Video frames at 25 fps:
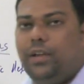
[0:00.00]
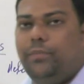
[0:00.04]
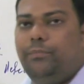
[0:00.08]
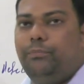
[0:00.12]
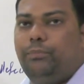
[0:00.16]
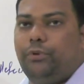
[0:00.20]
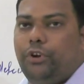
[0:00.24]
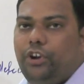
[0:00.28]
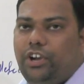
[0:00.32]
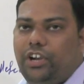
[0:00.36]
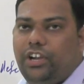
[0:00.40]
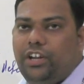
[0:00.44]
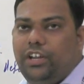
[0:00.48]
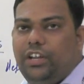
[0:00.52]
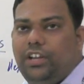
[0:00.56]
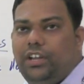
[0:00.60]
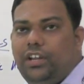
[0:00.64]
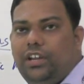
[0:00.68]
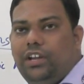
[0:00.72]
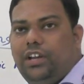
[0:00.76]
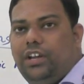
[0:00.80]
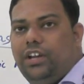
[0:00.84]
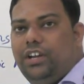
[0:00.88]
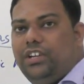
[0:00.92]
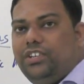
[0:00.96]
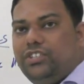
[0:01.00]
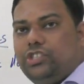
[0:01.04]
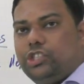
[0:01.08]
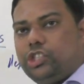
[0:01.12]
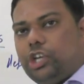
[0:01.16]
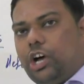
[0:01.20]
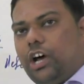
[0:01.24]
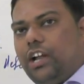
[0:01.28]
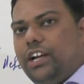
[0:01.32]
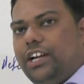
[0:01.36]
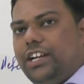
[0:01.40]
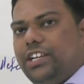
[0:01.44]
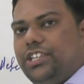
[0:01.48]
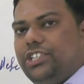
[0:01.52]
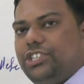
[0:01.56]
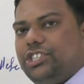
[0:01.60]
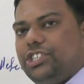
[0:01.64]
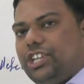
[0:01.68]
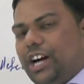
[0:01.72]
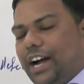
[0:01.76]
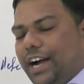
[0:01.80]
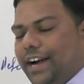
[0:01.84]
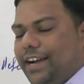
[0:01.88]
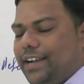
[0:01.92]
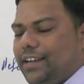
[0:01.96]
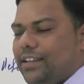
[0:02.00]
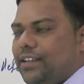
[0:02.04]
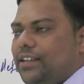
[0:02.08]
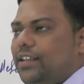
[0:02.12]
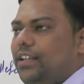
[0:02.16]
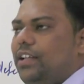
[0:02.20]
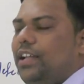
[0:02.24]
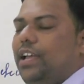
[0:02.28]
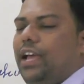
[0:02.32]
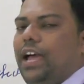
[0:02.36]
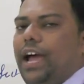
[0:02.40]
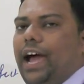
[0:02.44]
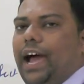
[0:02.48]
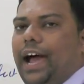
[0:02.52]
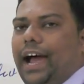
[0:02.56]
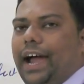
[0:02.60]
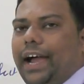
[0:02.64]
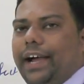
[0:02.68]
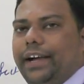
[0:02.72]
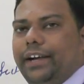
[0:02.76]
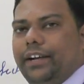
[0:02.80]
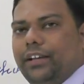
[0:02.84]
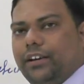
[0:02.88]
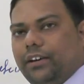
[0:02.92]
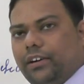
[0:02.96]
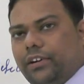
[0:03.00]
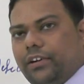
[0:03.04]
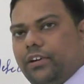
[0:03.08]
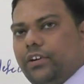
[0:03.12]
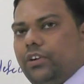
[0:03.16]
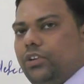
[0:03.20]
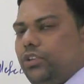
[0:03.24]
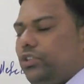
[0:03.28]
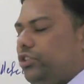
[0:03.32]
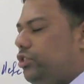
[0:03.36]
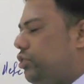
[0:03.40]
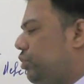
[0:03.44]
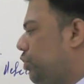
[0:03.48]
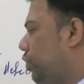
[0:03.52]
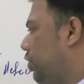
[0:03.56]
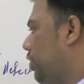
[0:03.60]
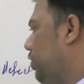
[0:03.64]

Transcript: impurity in solid chart, and show